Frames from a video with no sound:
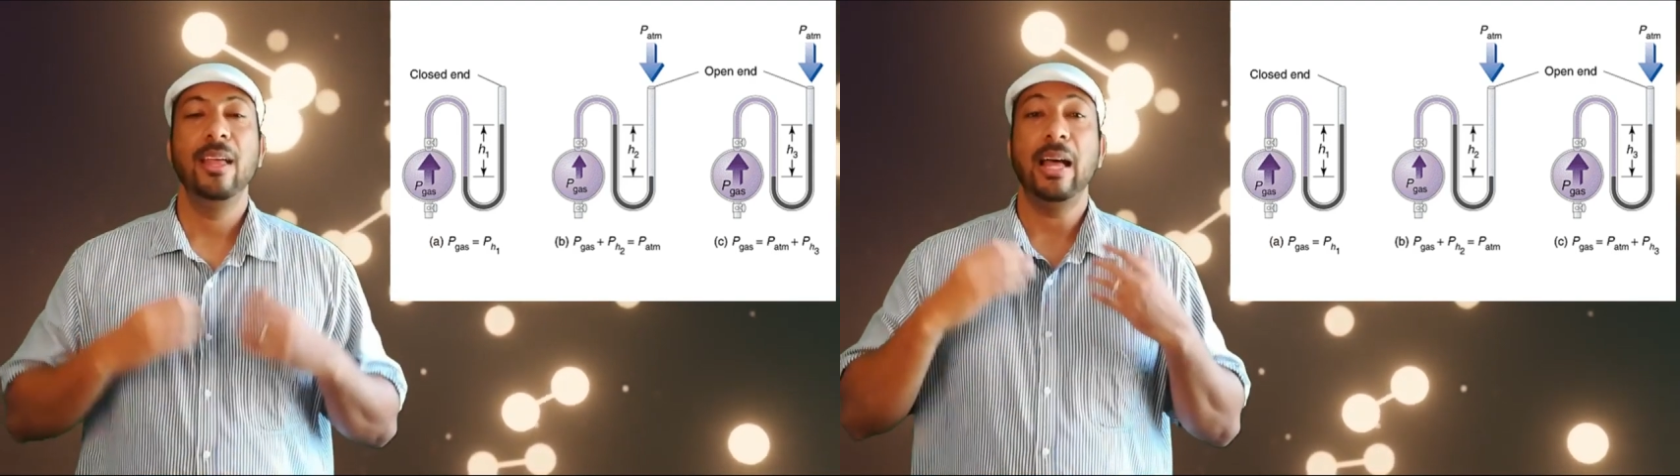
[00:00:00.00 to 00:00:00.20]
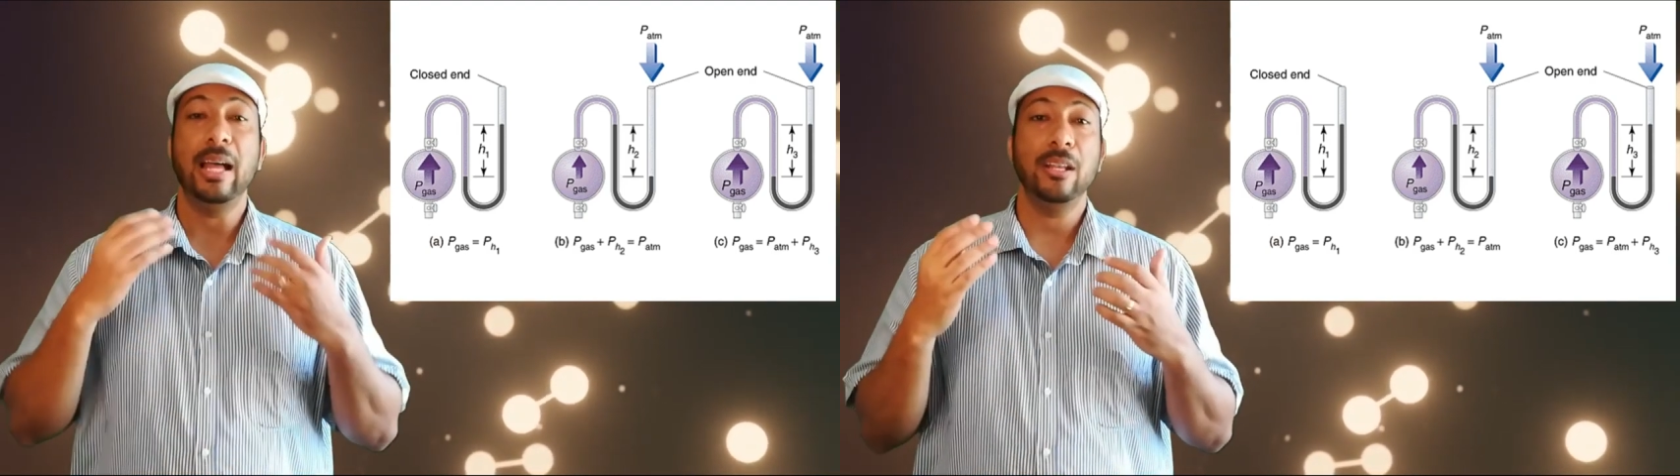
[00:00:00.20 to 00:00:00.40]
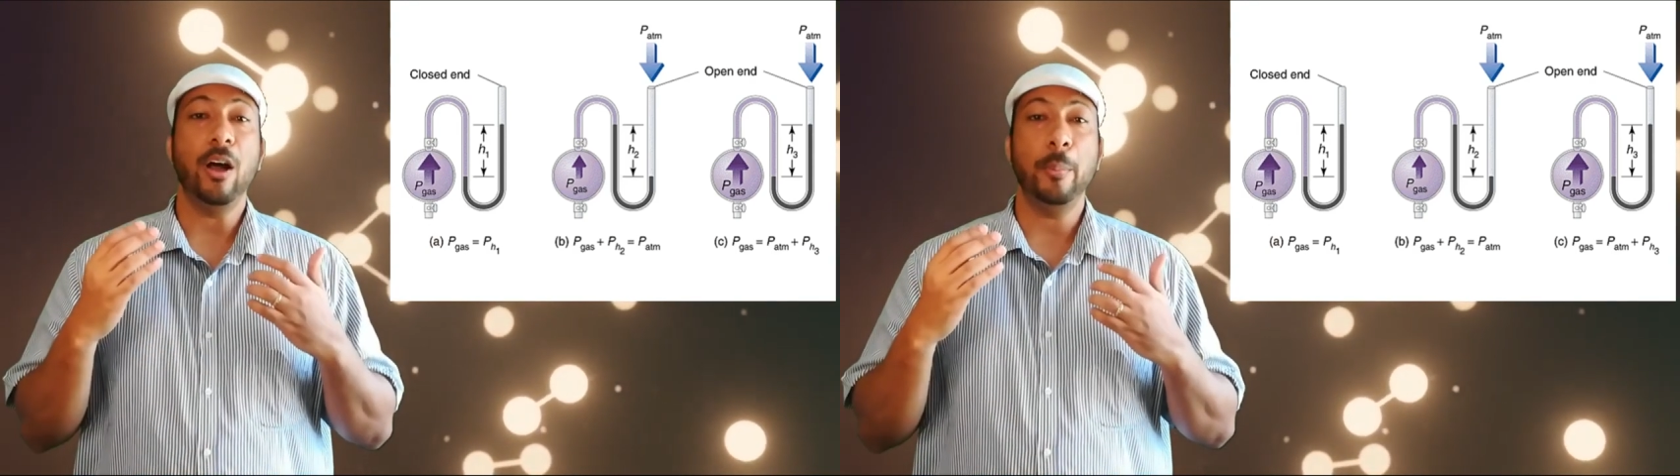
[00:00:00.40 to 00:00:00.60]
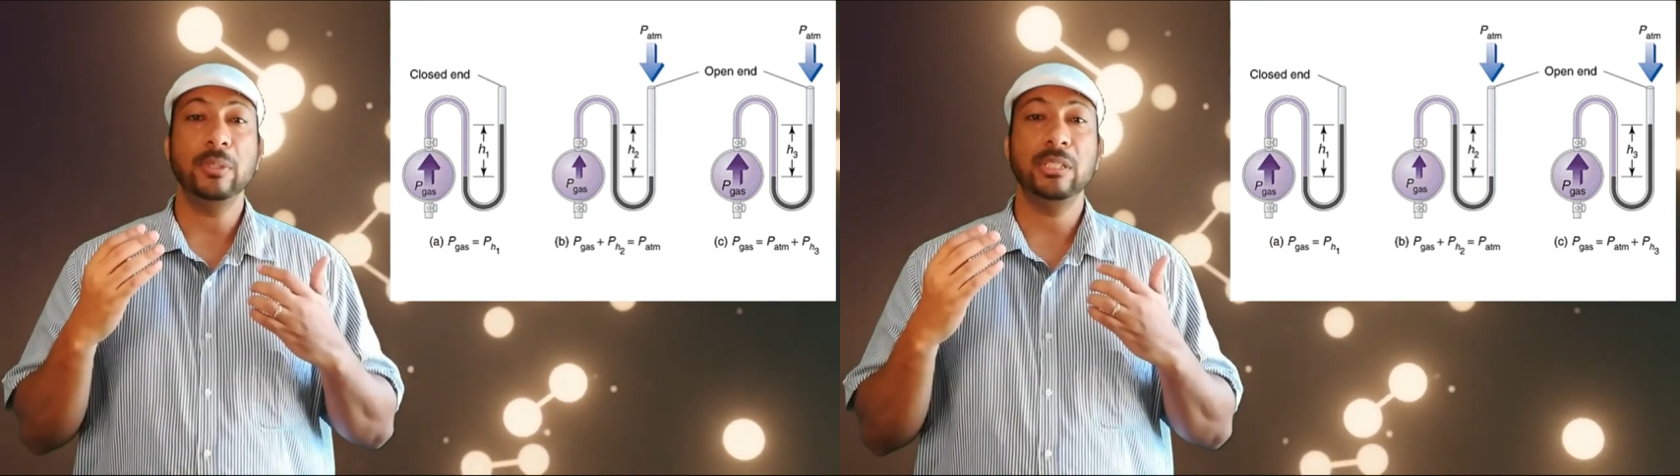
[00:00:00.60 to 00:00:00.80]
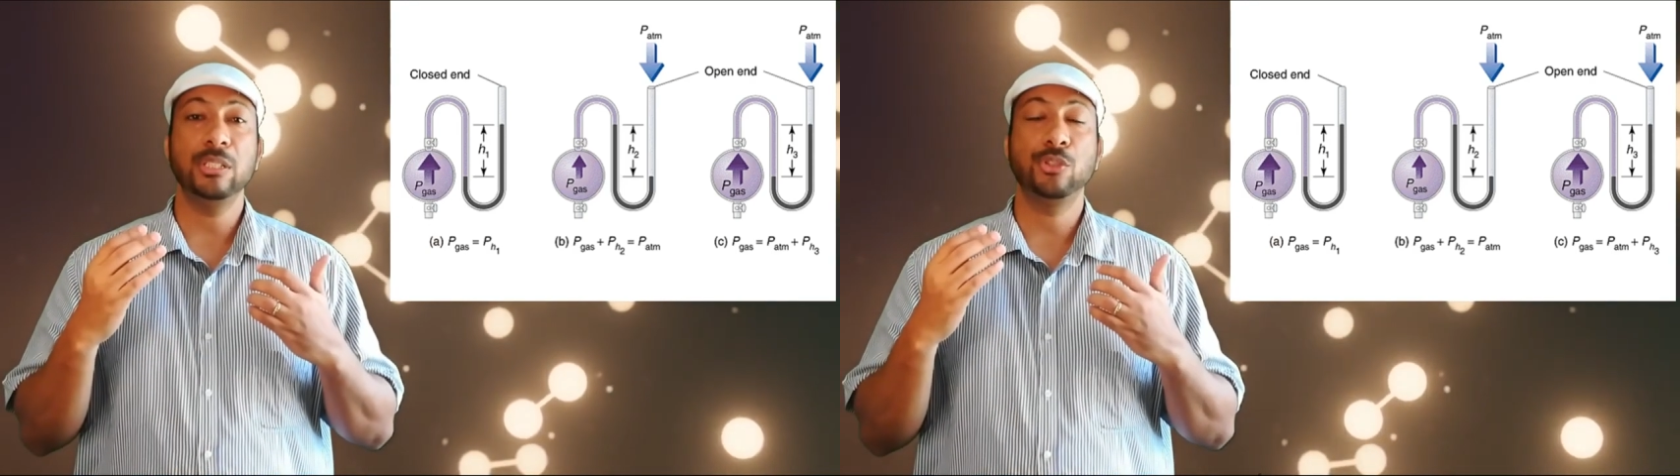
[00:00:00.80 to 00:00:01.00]
And the
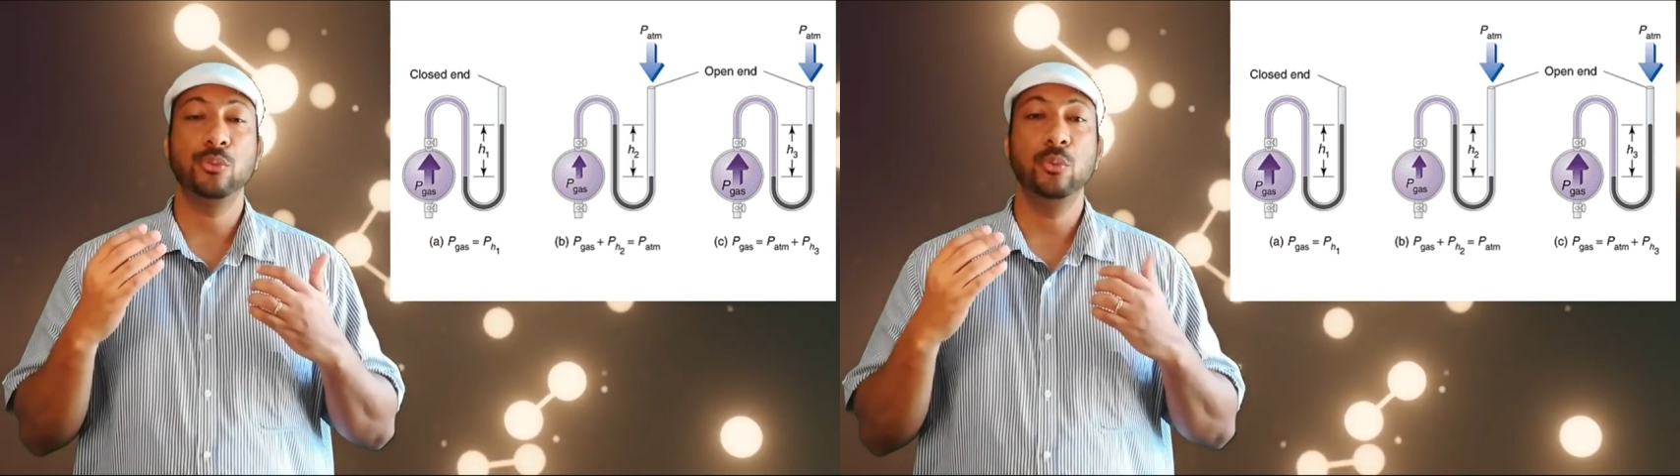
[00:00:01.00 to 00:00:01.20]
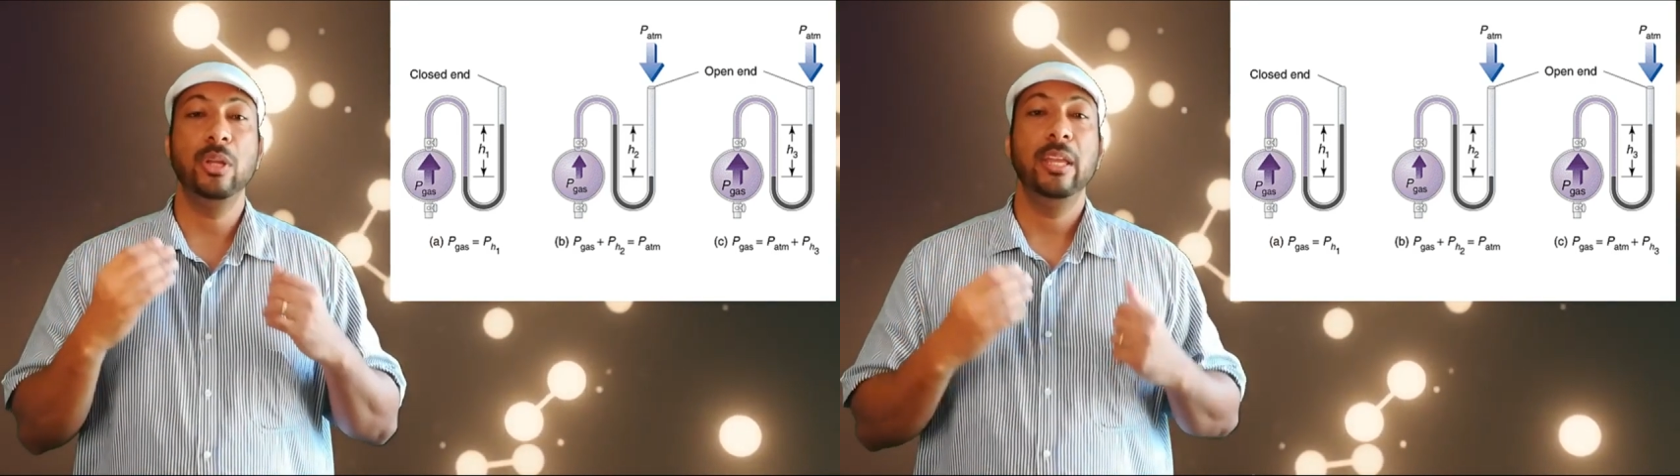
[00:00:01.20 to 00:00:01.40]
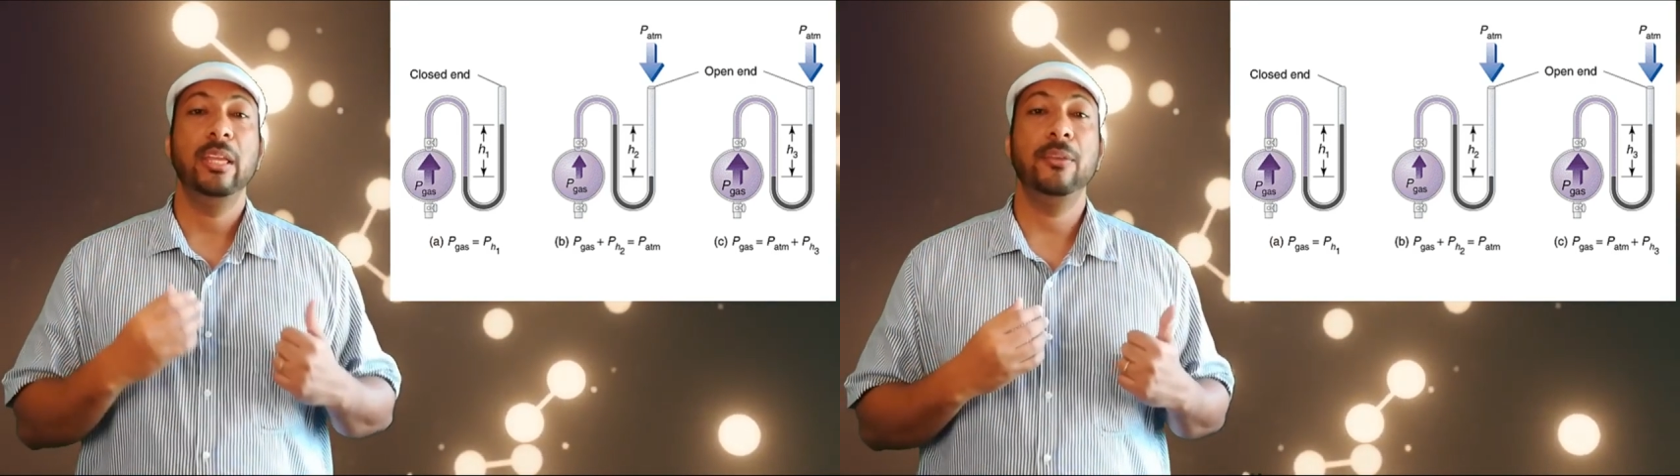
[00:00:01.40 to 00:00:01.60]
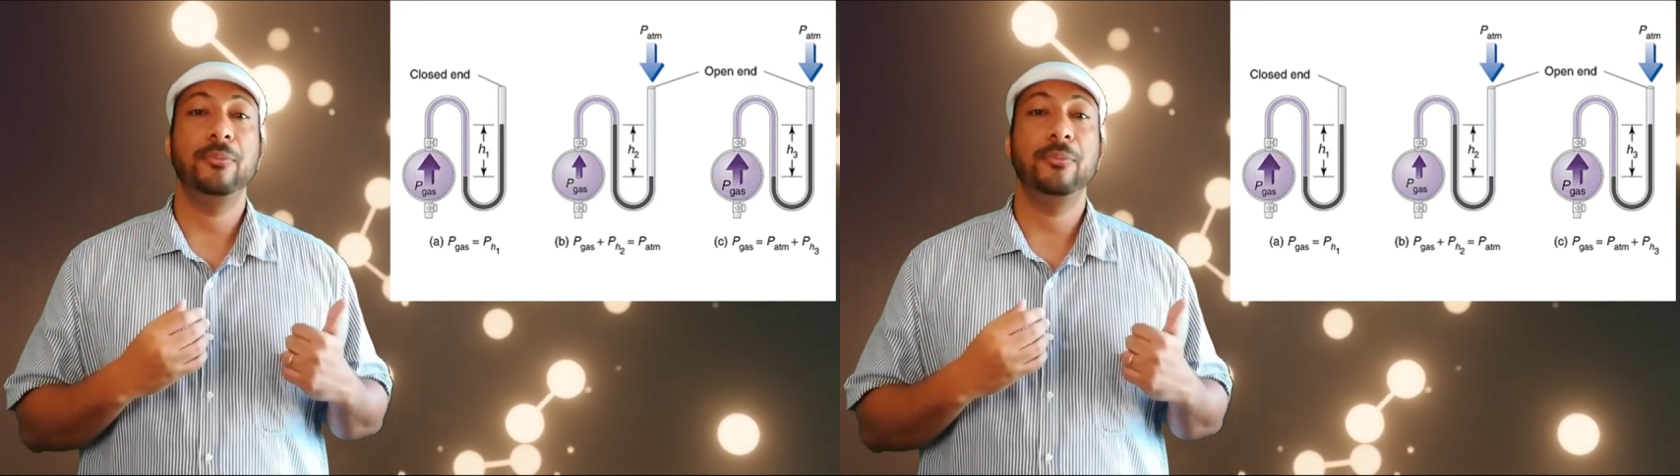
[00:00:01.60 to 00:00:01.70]
opposite is true if